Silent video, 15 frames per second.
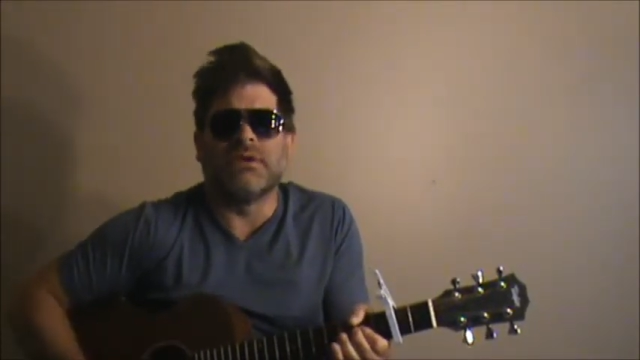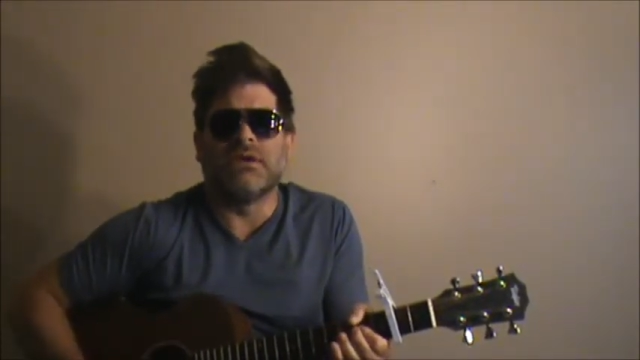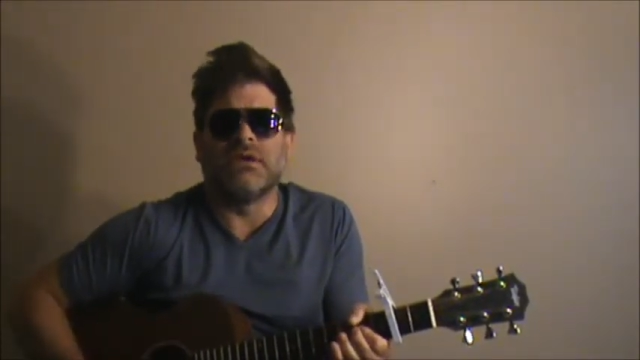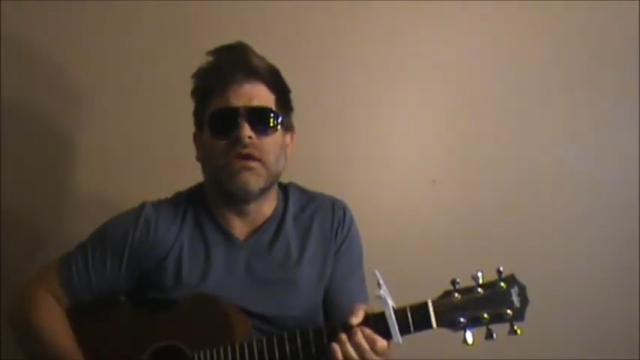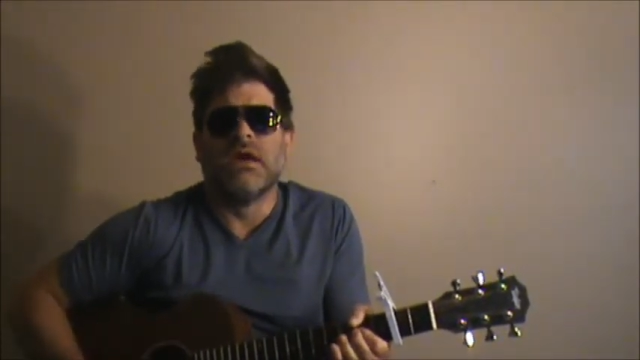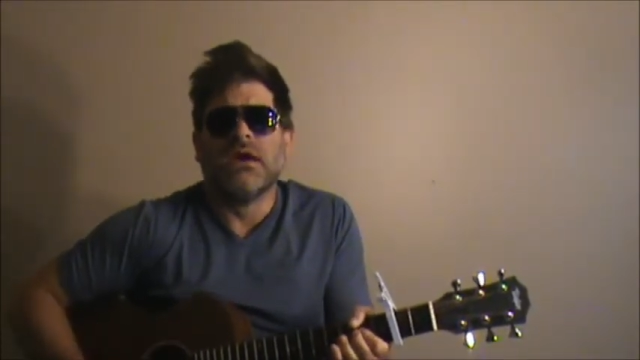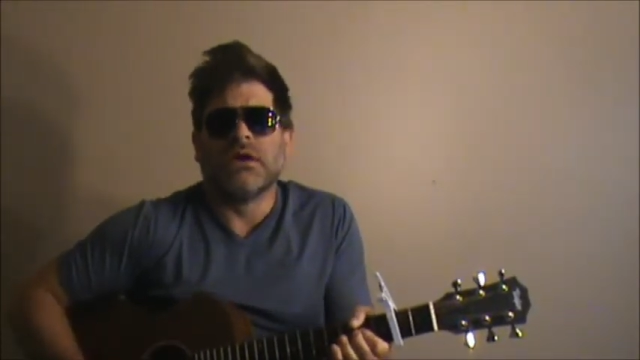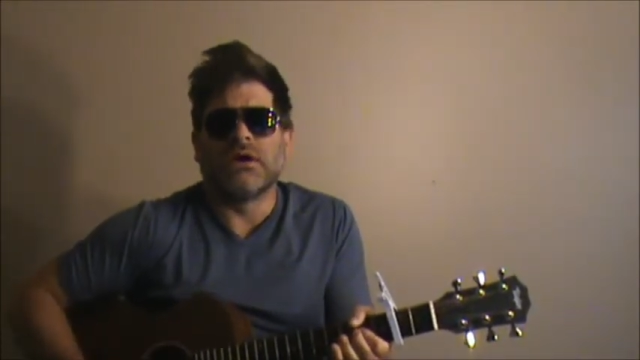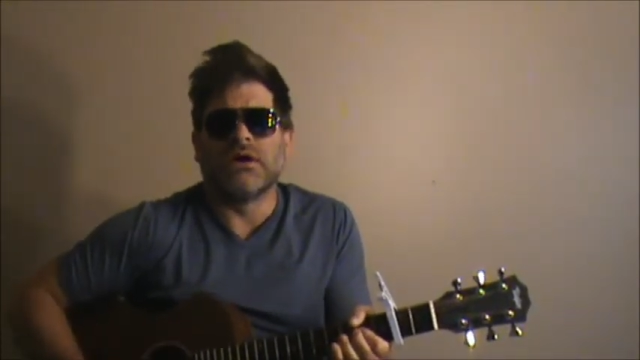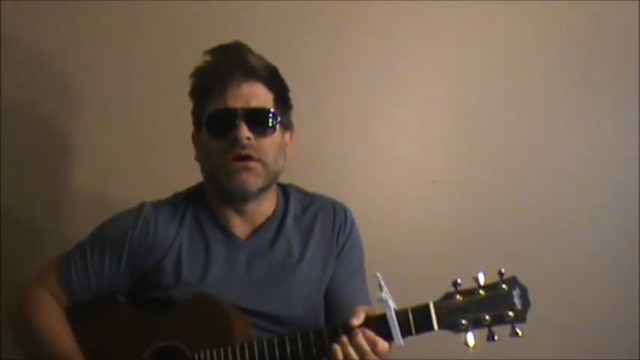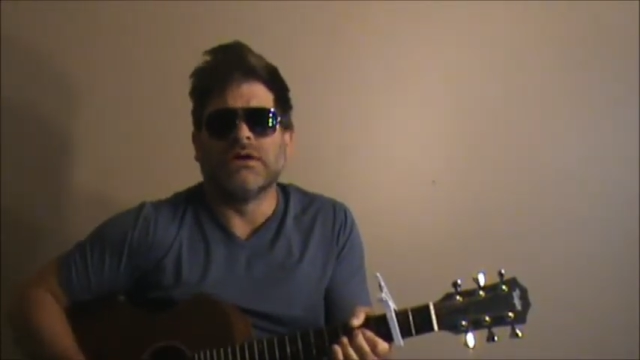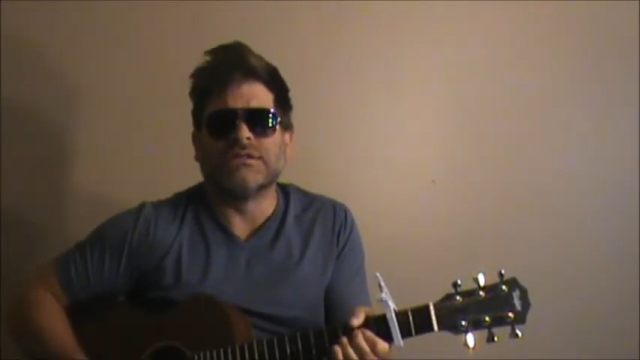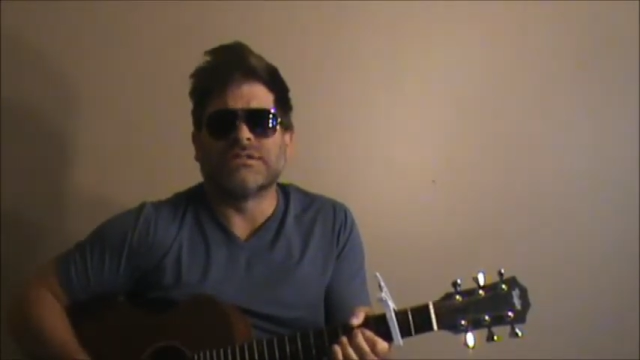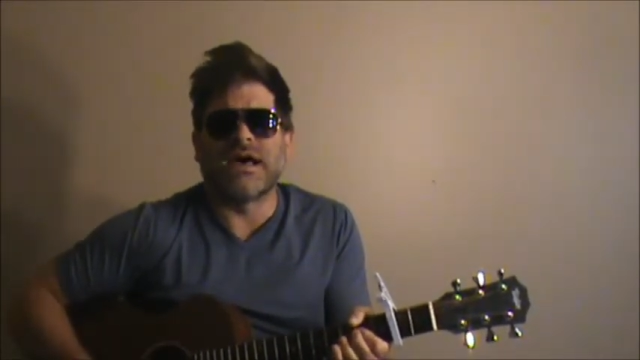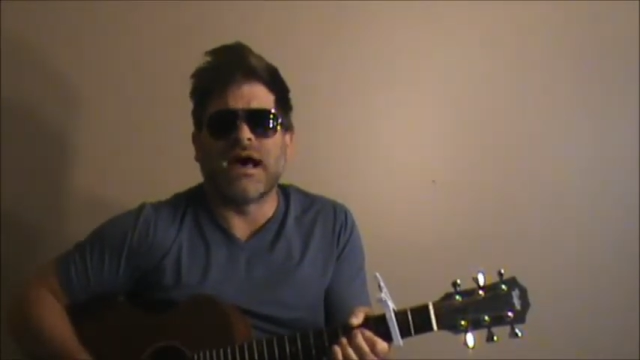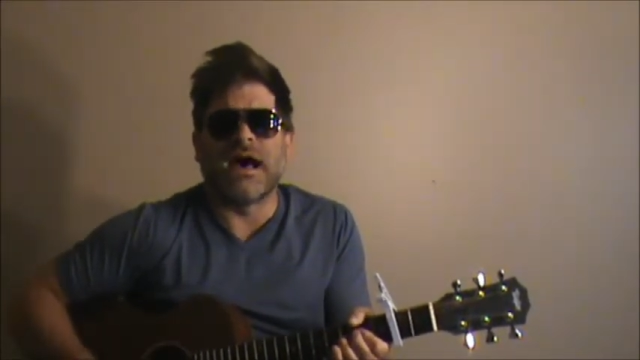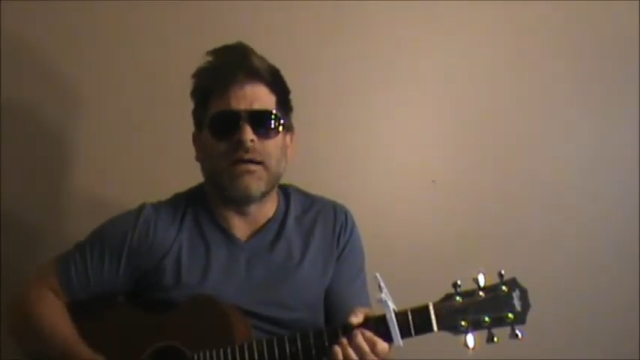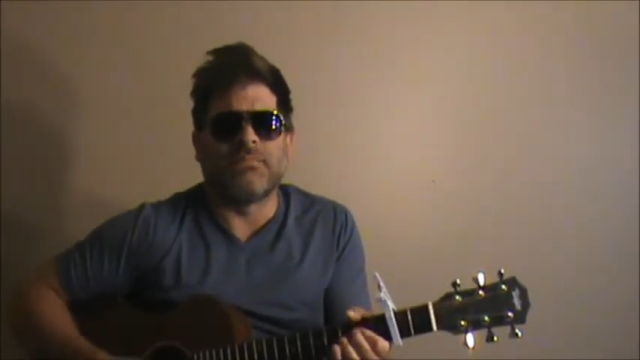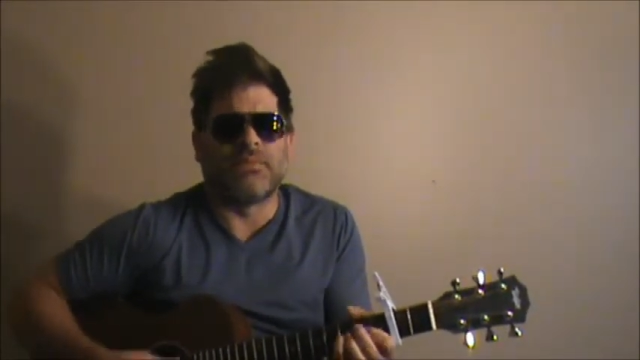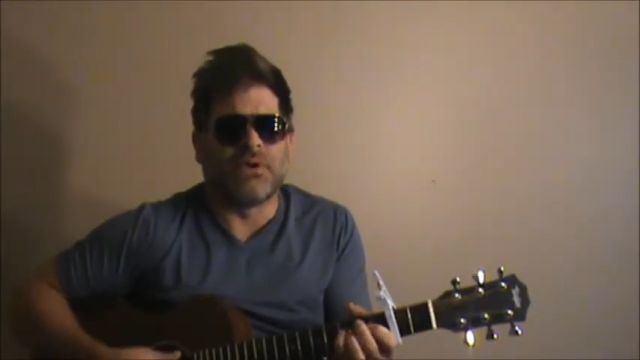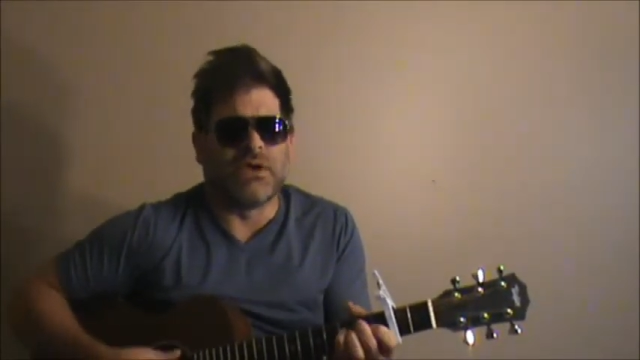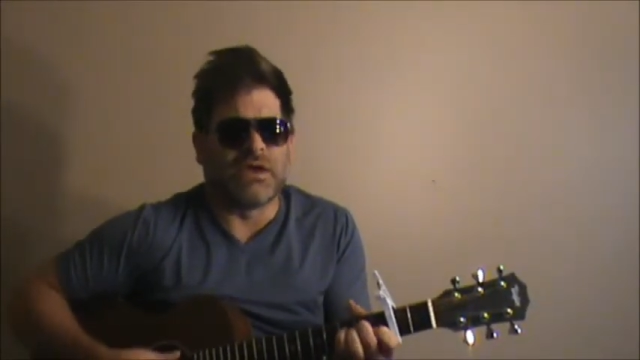because
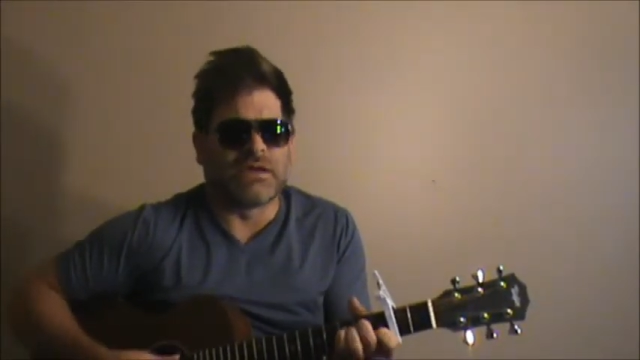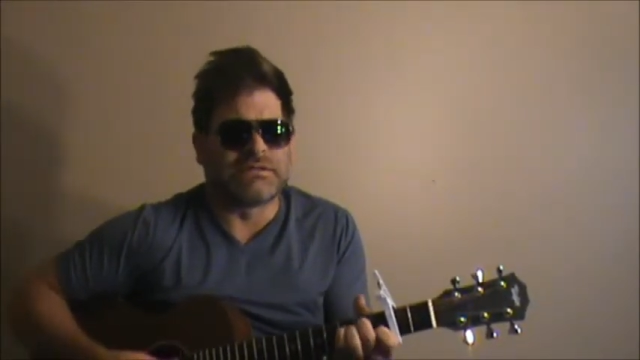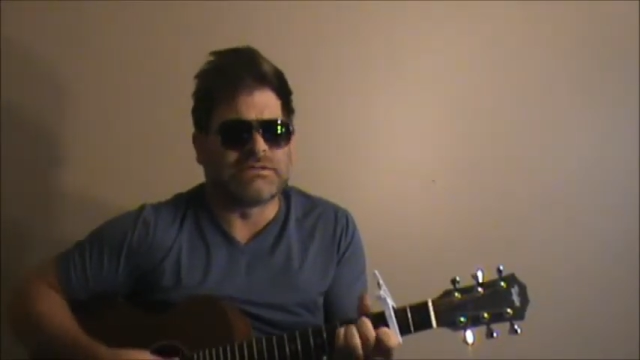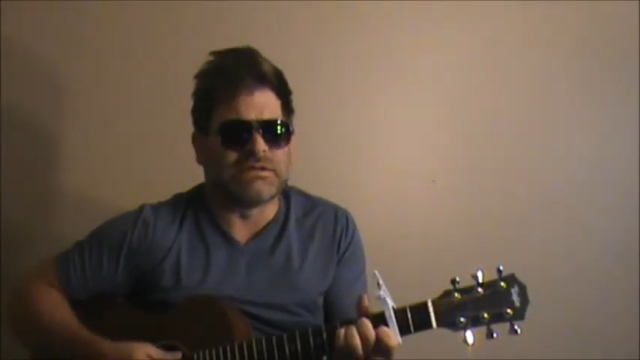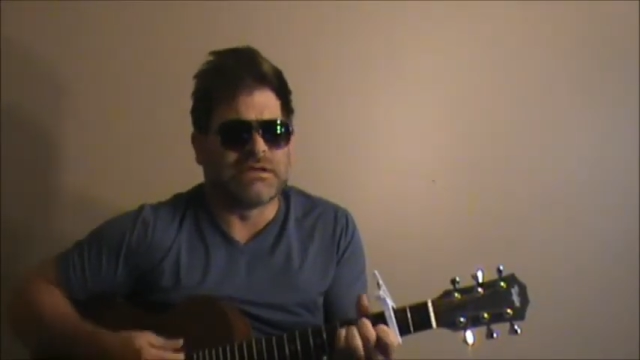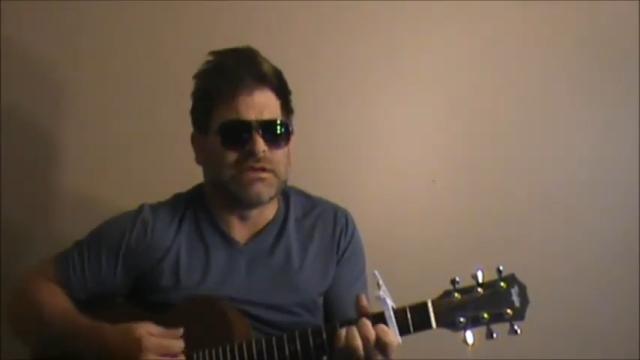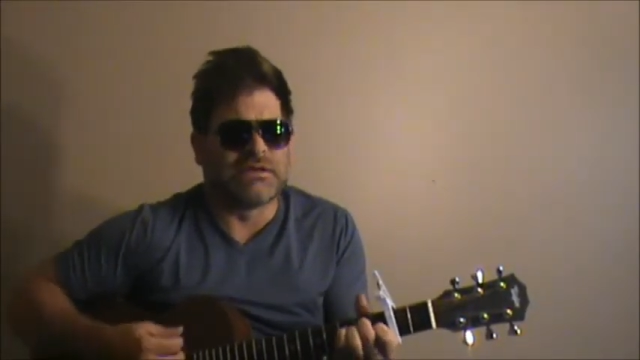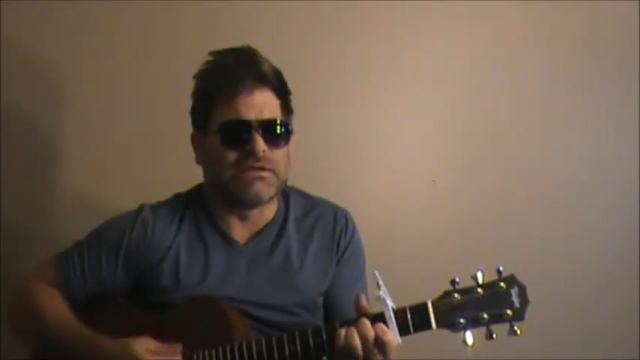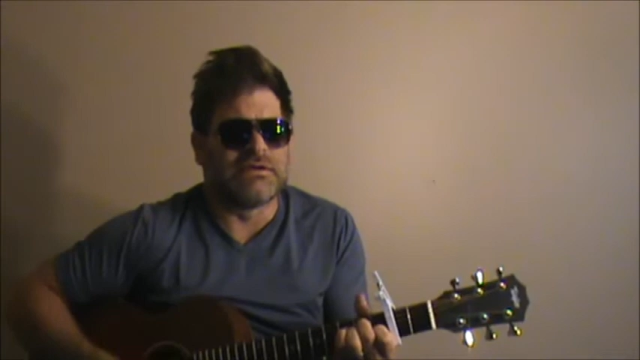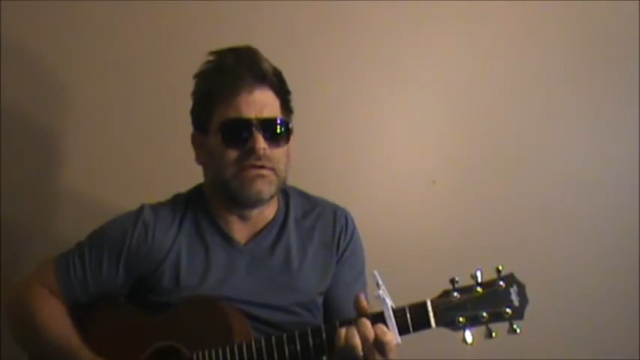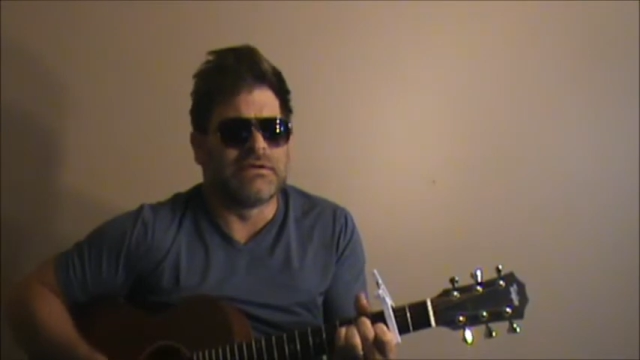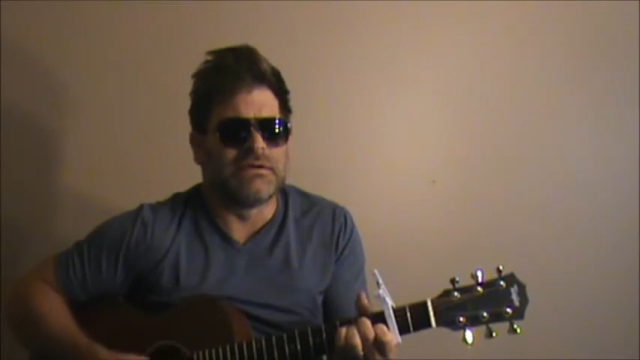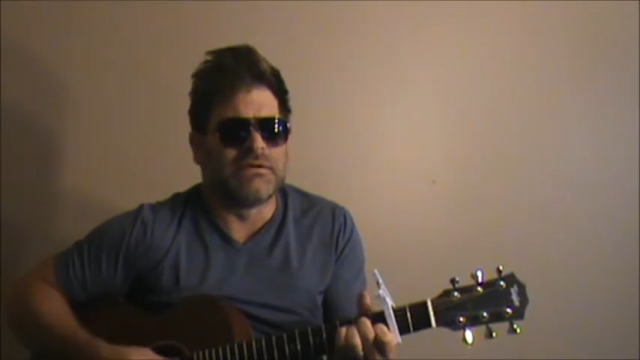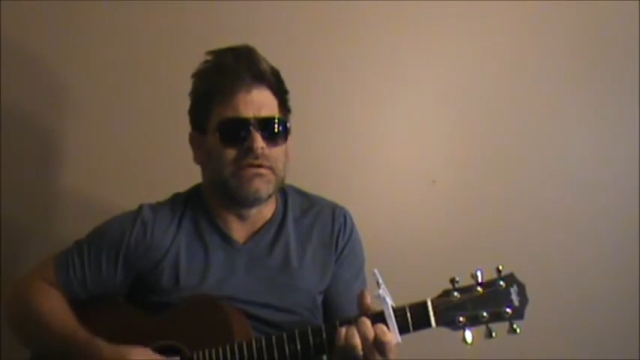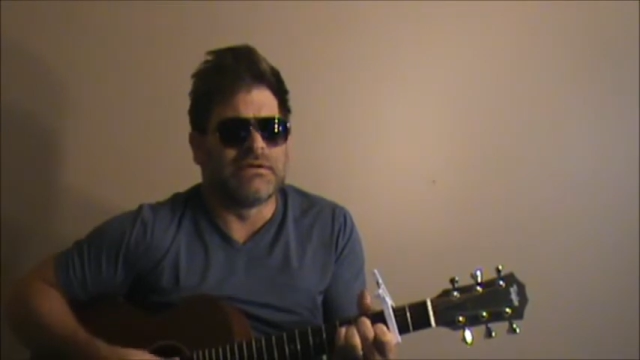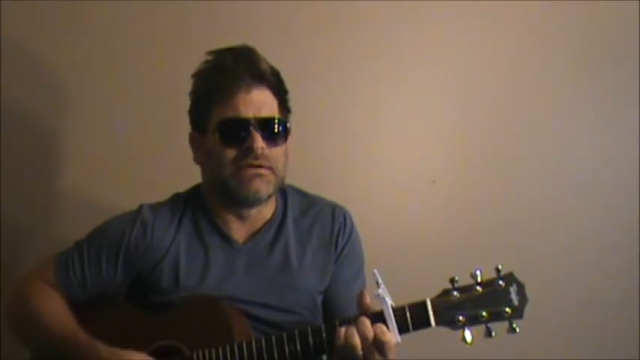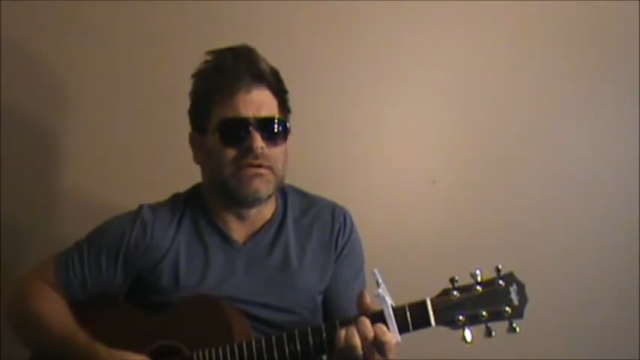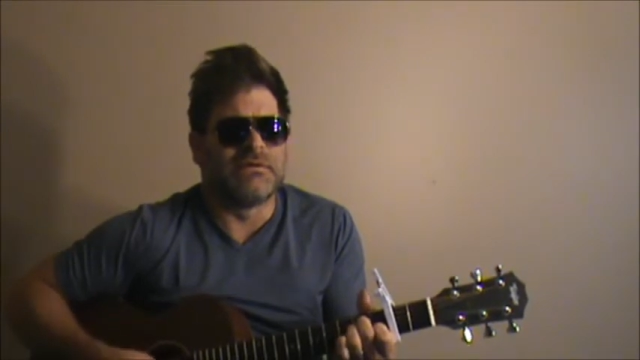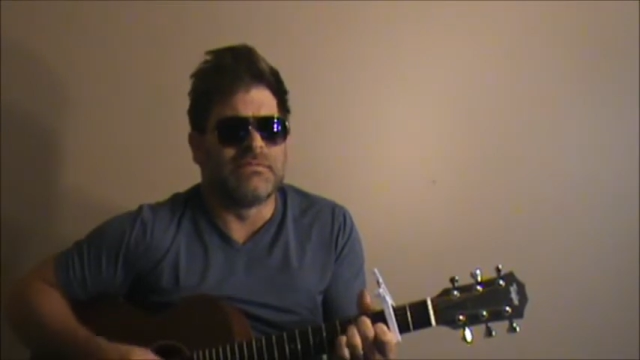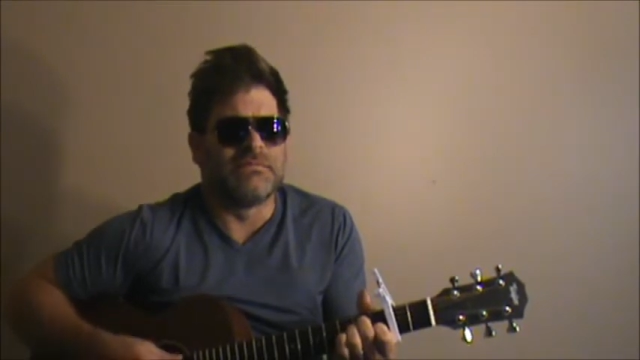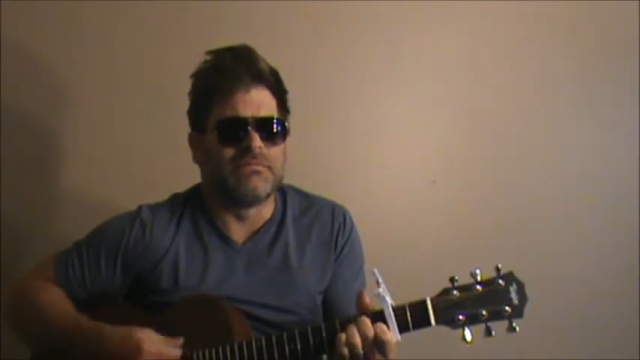I picked him